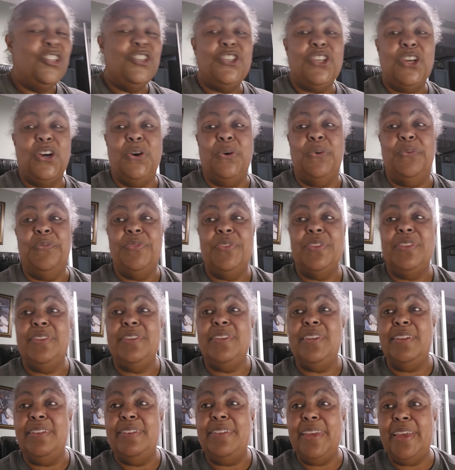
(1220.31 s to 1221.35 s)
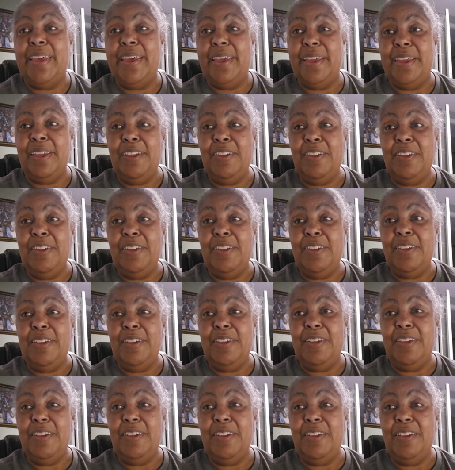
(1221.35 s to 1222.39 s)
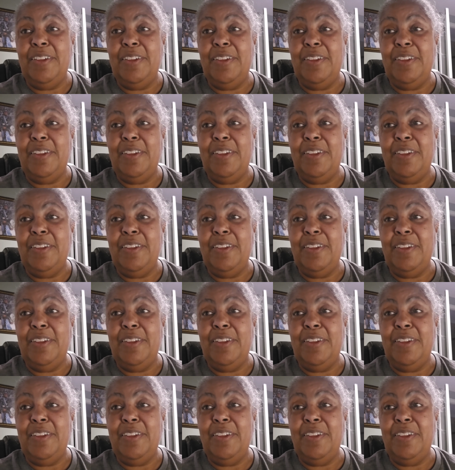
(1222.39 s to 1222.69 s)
So, today, let me see if I can